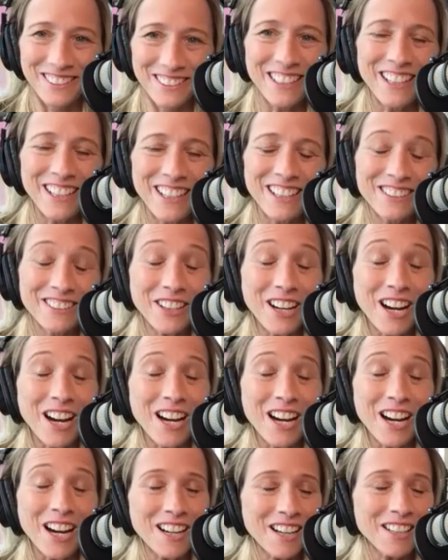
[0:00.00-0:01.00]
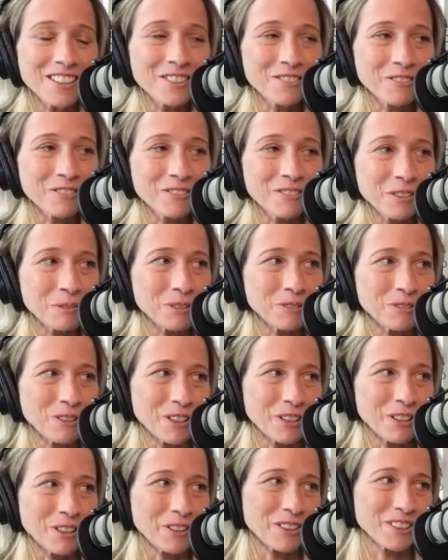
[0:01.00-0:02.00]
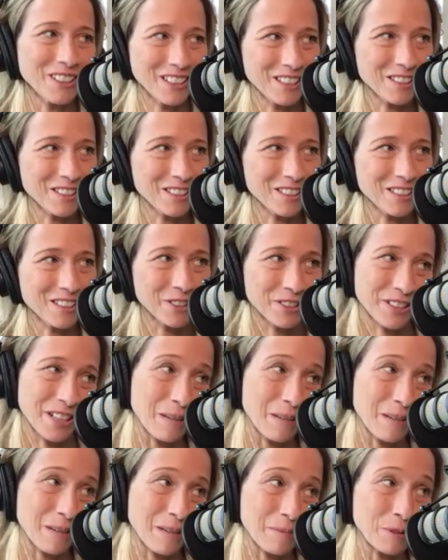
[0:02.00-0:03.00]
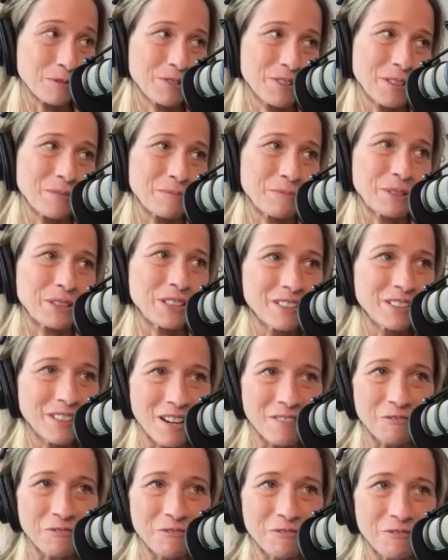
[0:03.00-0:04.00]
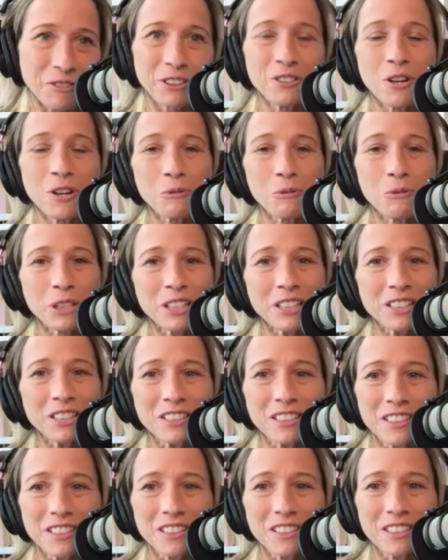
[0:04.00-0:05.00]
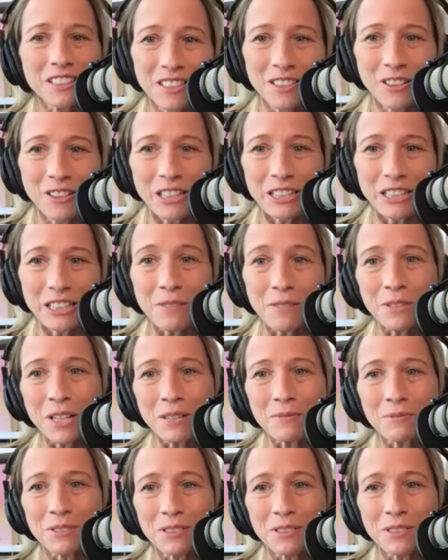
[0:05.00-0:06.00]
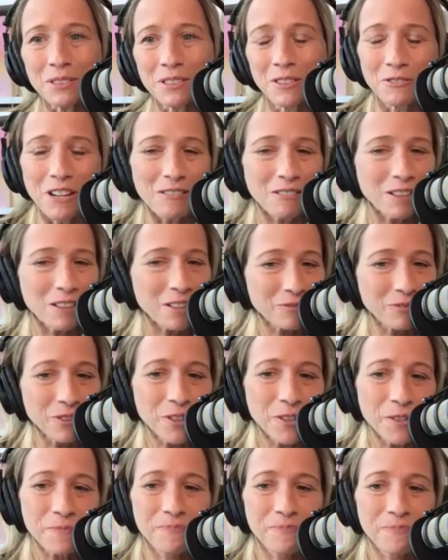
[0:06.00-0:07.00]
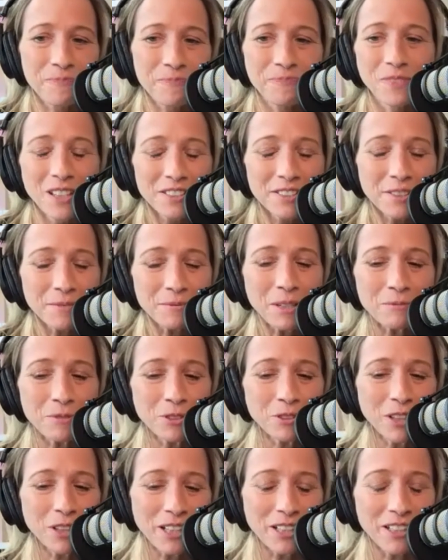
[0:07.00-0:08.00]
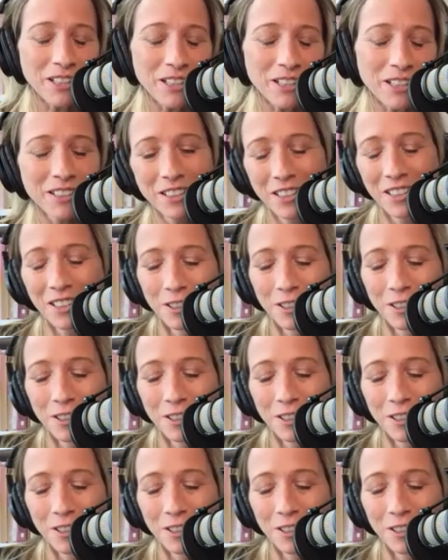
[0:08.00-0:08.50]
Yeah, there, I I agree with you on the like the first time you do something, not really knowing it, you know. And sometimes, you know, now I've sometimes you like